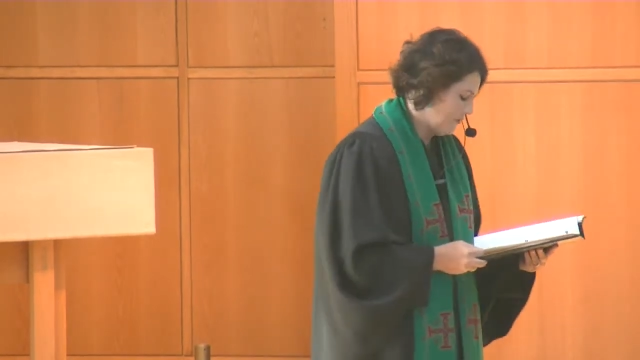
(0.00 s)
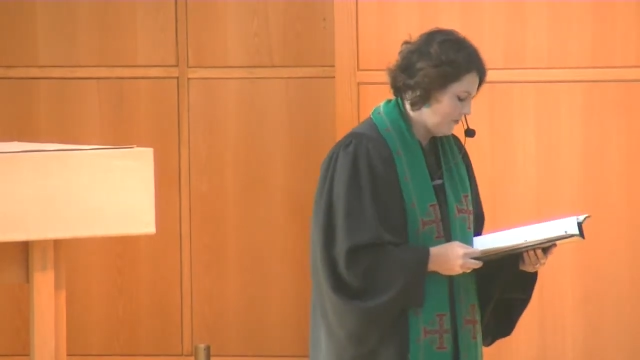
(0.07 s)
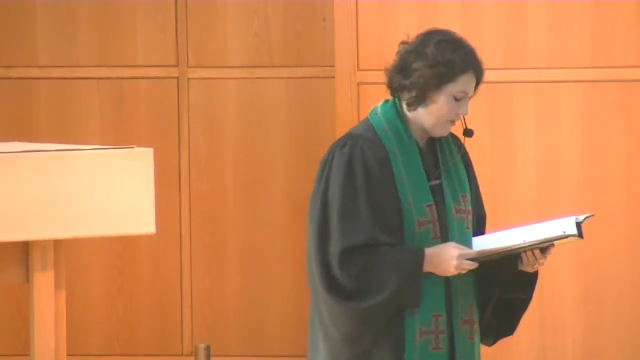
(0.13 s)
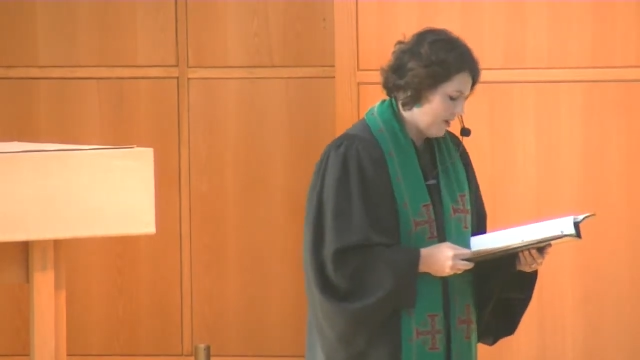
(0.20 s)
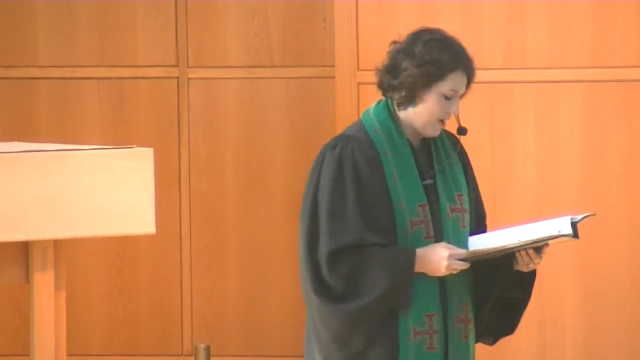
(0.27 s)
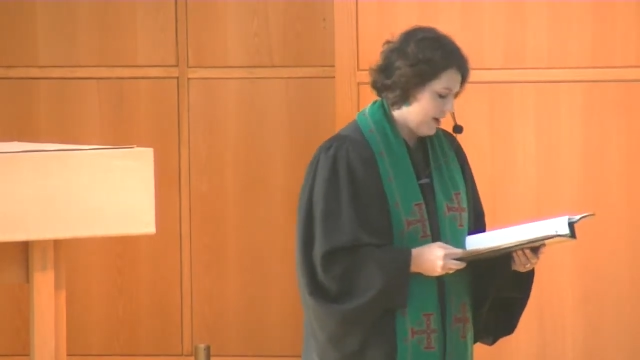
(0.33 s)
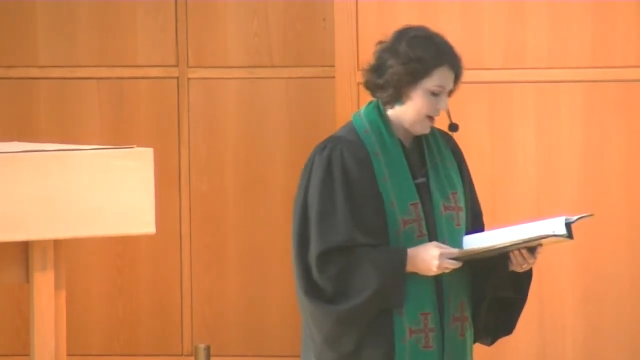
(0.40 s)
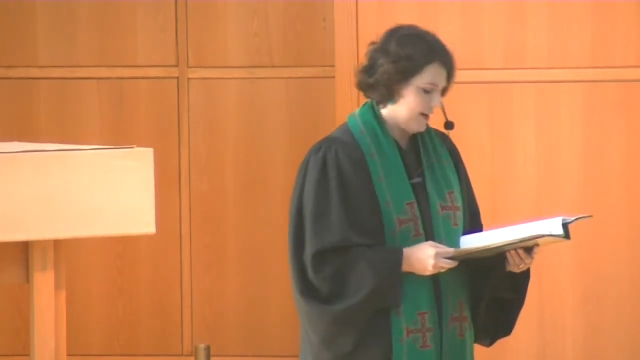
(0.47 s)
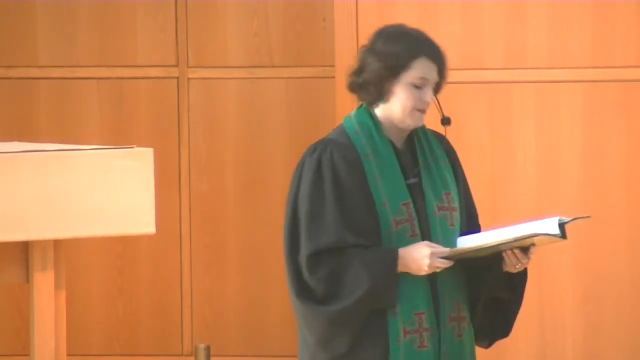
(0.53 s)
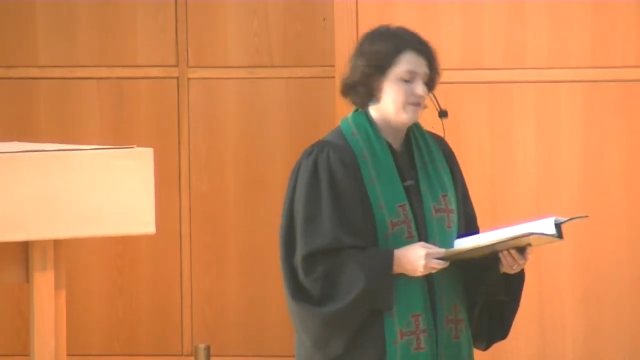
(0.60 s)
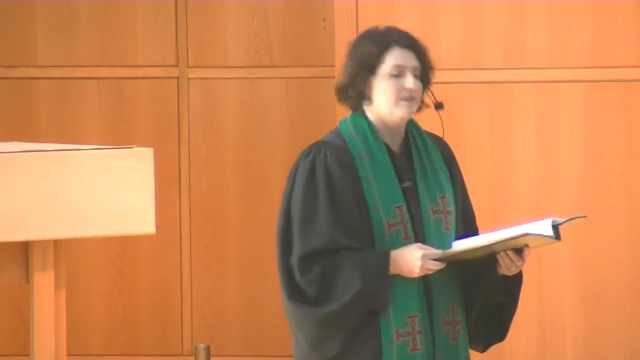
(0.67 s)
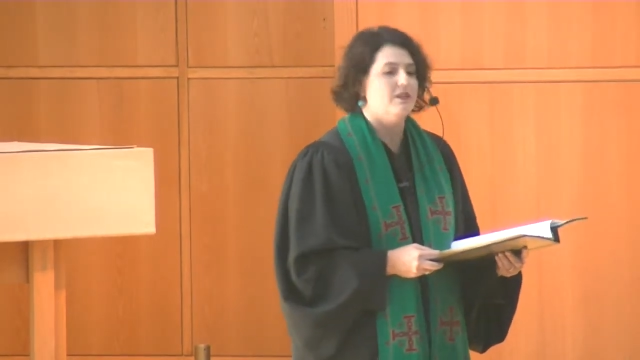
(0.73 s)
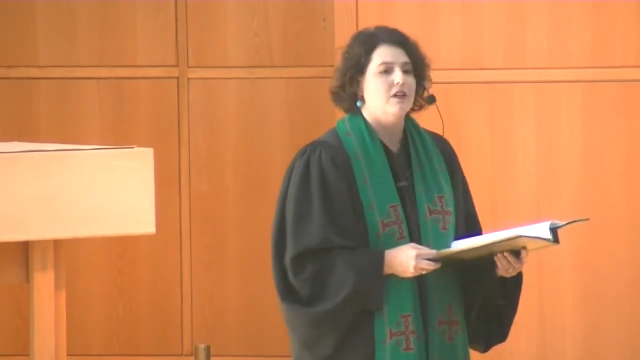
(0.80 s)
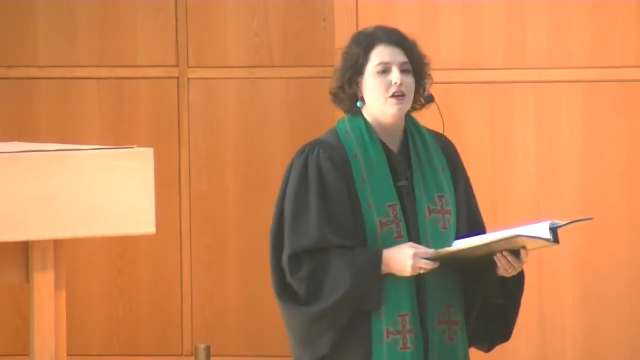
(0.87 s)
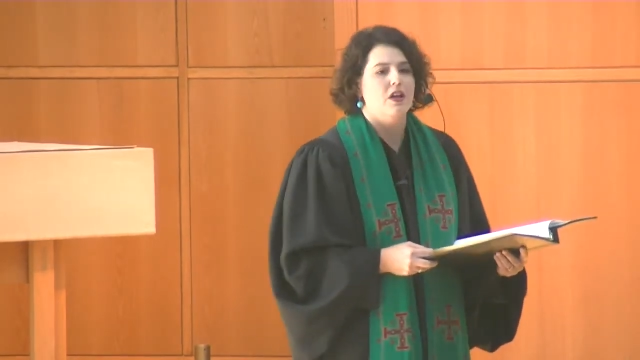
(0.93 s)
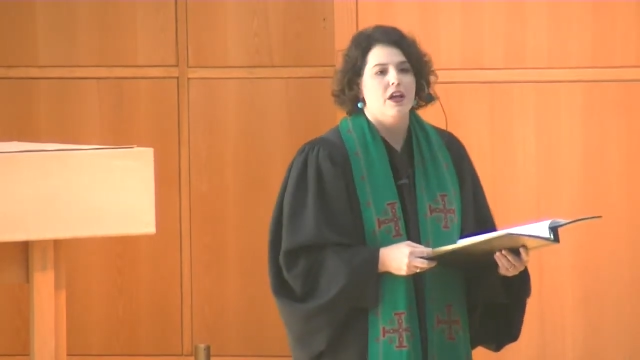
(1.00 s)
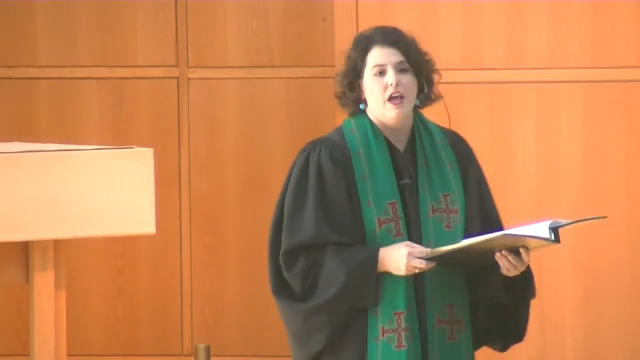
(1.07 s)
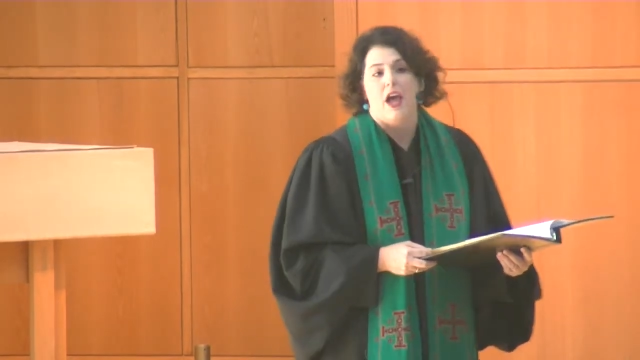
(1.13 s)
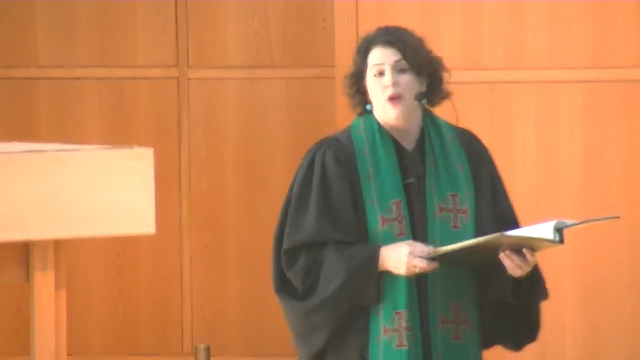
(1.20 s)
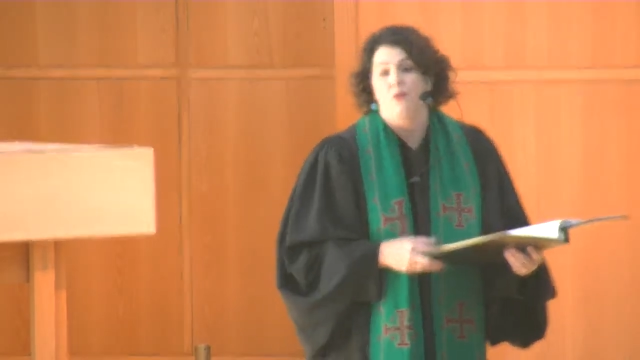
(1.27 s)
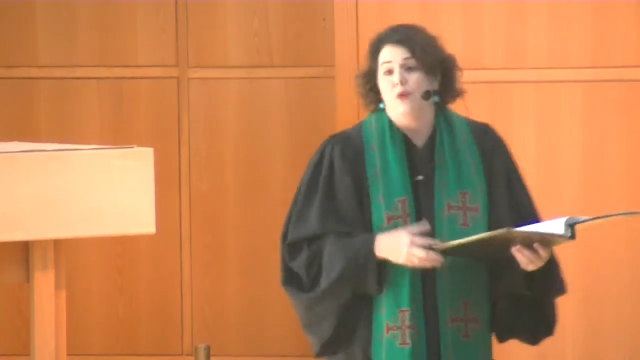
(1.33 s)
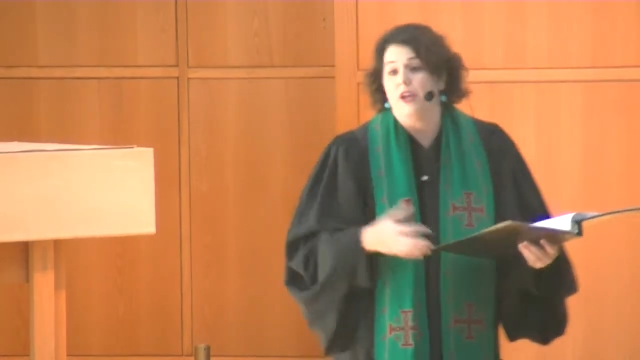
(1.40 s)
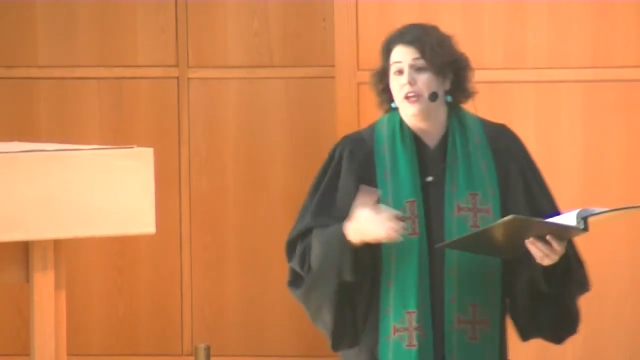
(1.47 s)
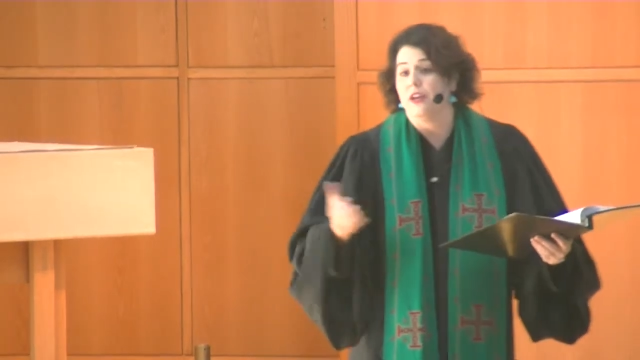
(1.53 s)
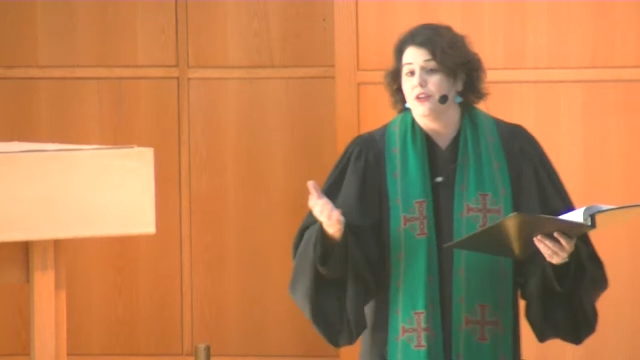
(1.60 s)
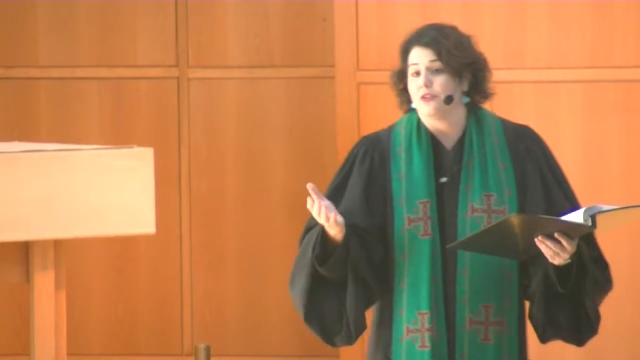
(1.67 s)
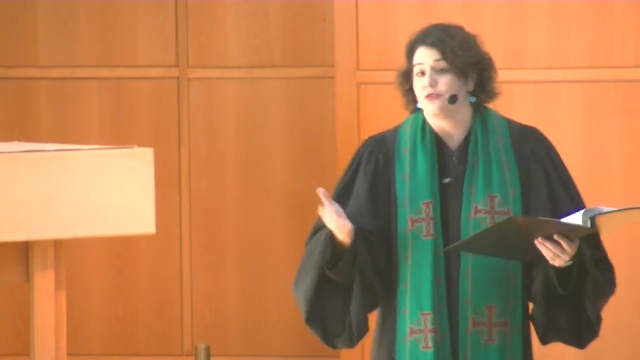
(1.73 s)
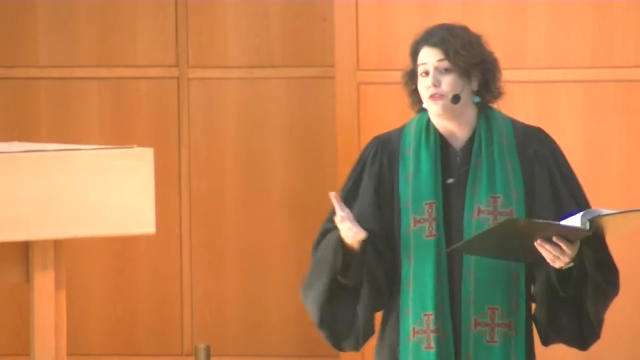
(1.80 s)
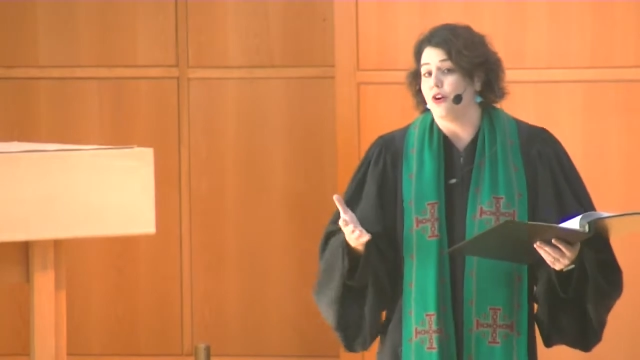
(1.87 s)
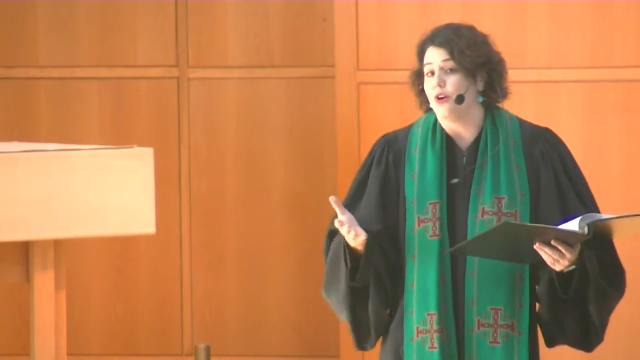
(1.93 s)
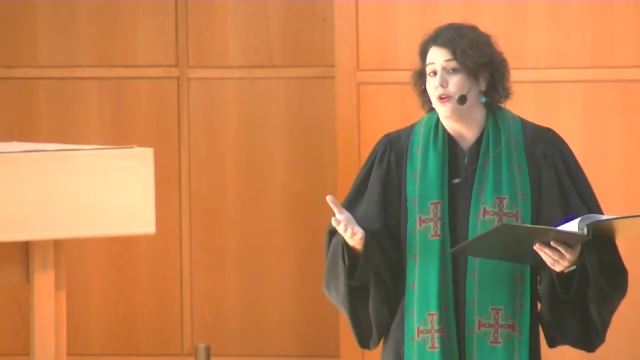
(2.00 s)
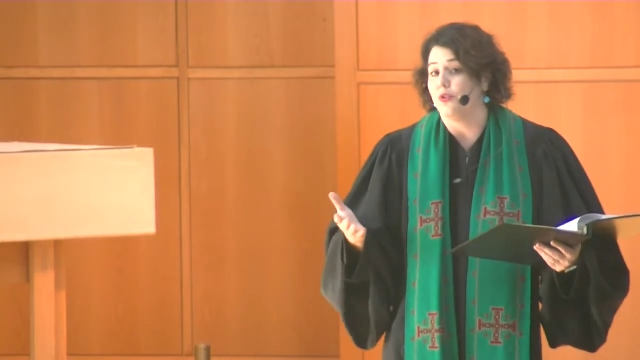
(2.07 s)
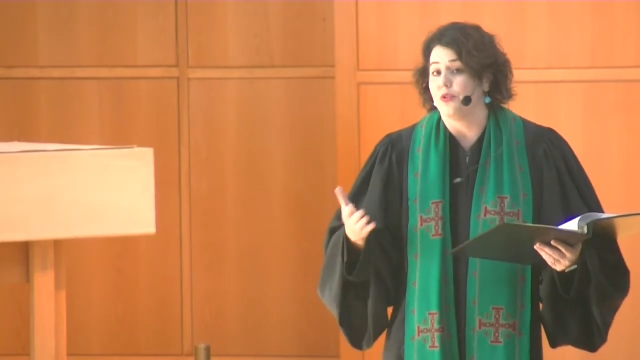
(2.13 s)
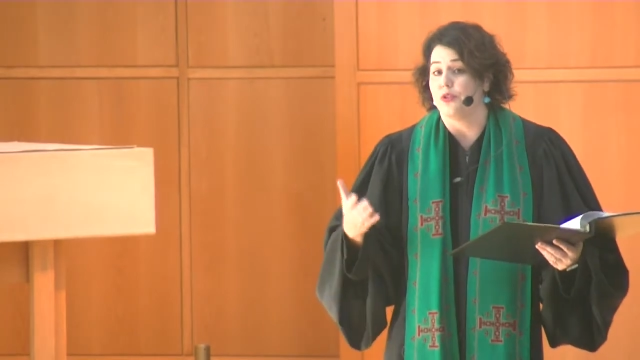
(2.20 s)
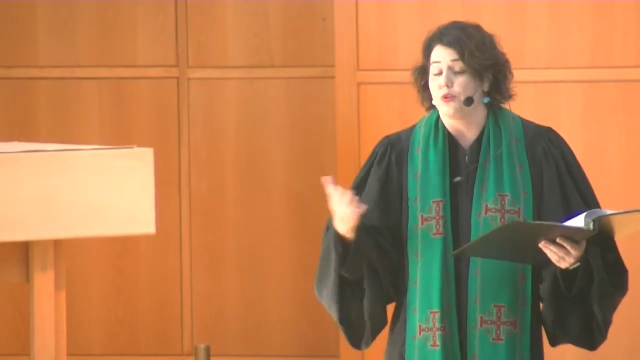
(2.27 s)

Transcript: define. And we throw